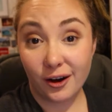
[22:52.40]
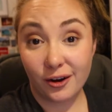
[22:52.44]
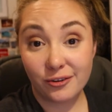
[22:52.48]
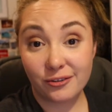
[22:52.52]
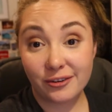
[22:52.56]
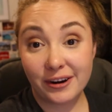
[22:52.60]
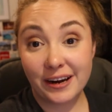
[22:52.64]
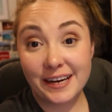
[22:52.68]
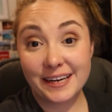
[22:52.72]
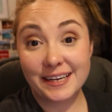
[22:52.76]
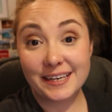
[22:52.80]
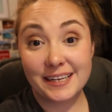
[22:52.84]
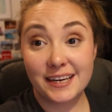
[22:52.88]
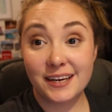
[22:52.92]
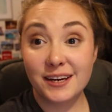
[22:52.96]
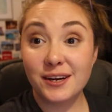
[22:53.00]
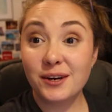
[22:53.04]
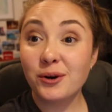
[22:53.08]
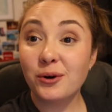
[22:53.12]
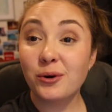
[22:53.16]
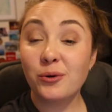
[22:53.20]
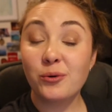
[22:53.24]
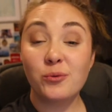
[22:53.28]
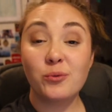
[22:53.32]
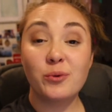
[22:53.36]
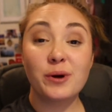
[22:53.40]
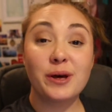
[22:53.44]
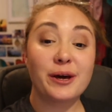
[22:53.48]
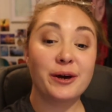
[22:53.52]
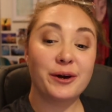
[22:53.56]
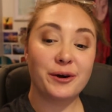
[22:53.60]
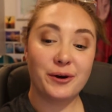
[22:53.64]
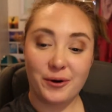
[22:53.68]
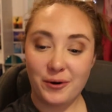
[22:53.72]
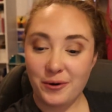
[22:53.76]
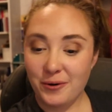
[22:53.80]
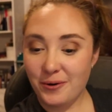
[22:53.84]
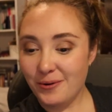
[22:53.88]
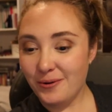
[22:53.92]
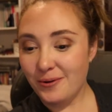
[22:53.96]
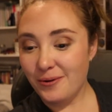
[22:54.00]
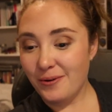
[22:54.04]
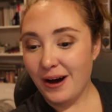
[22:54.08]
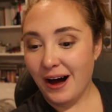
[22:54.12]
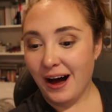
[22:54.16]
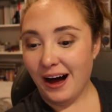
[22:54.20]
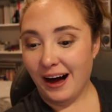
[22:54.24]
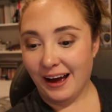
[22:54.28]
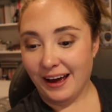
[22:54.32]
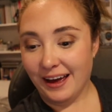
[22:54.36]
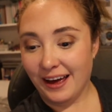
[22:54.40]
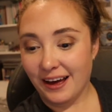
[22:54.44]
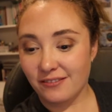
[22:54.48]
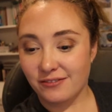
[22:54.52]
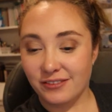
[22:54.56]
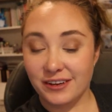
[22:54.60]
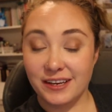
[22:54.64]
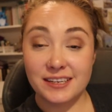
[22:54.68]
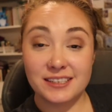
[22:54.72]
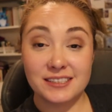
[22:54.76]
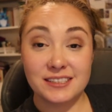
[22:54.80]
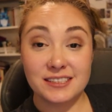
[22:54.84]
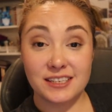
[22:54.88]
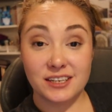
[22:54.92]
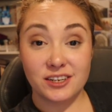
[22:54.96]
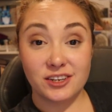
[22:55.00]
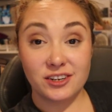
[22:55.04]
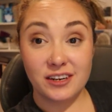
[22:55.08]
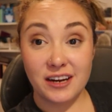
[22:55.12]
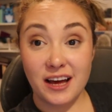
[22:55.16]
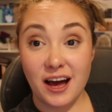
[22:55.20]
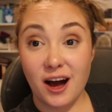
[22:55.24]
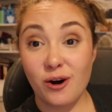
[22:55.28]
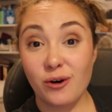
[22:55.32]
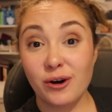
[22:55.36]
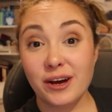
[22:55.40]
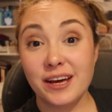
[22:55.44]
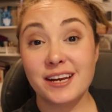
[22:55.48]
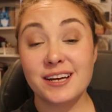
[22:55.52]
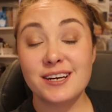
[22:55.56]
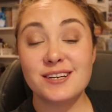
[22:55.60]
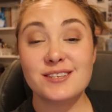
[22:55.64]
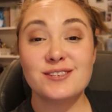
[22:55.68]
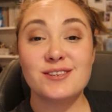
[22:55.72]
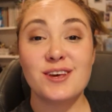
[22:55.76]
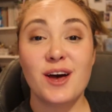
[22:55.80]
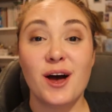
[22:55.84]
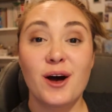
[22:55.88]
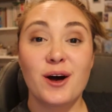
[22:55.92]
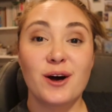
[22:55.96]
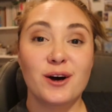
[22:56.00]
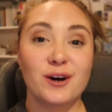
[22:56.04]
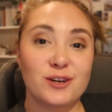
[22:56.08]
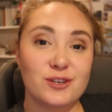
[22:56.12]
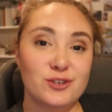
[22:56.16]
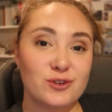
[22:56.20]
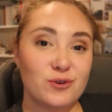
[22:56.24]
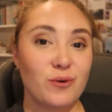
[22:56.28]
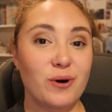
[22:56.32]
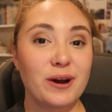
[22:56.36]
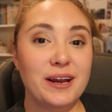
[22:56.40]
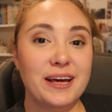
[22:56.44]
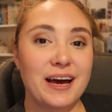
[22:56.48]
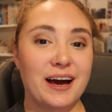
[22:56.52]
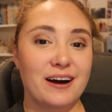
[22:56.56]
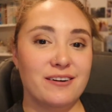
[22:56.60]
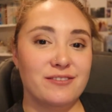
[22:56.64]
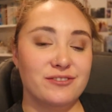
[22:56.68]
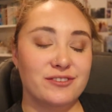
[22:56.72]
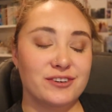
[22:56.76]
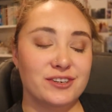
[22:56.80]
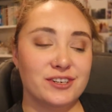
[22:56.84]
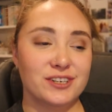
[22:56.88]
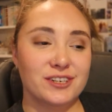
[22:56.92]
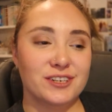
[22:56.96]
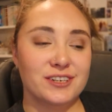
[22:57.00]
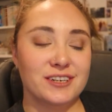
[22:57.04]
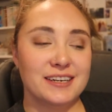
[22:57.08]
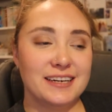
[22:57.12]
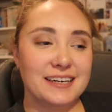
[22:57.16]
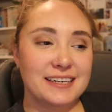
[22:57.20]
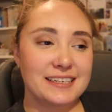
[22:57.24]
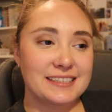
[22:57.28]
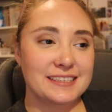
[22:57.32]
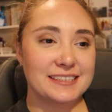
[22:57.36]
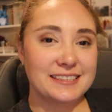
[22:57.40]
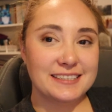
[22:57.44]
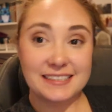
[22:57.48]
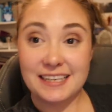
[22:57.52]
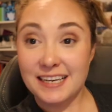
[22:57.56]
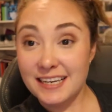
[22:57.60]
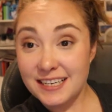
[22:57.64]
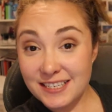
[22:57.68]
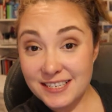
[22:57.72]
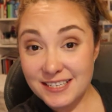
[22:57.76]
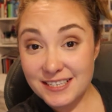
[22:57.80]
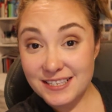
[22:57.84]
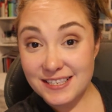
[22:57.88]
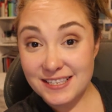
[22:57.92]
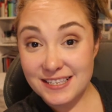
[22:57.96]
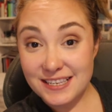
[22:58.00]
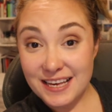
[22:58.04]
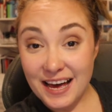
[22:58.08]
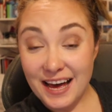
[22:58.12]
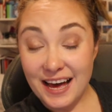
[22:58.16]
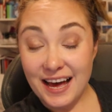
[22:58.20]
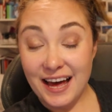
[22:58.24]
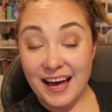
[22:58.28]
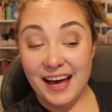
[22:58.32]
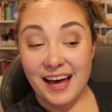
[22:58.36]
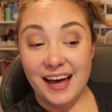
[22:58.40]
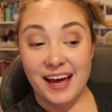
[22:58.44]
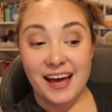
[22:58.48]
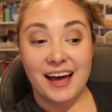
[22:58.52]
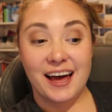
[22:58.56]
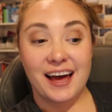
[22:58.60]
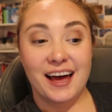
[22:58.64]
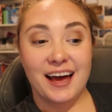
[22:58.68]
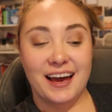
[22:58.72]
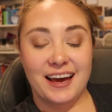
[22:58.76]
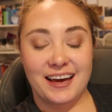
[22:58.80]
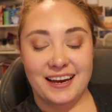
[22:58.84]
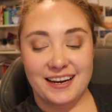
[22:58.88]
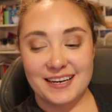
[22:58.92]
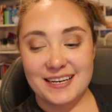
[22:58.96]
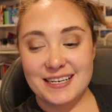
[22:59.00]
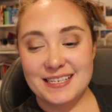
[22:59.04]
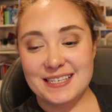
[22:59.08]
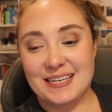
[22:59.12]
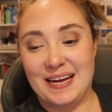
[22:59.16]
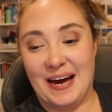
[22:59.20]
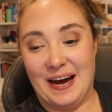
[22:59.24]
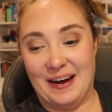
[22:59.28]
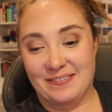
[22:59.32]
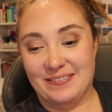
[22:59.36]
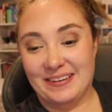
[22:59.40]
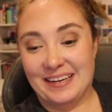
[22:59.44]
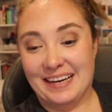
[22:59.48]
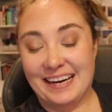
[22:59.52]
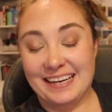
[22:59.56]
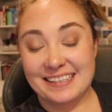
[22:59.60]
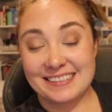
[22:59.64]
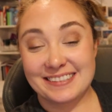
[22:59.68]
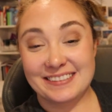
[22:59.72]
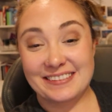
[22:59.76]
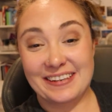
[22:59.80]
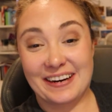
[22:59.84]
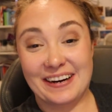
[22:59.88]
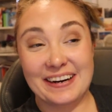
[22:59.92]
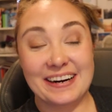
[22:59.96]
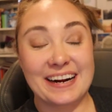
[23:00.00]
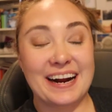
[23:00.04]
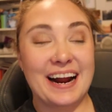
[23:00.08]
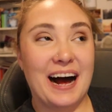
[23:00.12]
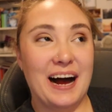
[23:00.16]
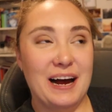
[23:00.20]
All right, here we go. I have eaten dinner now. It is twenty after six. It is time to get started.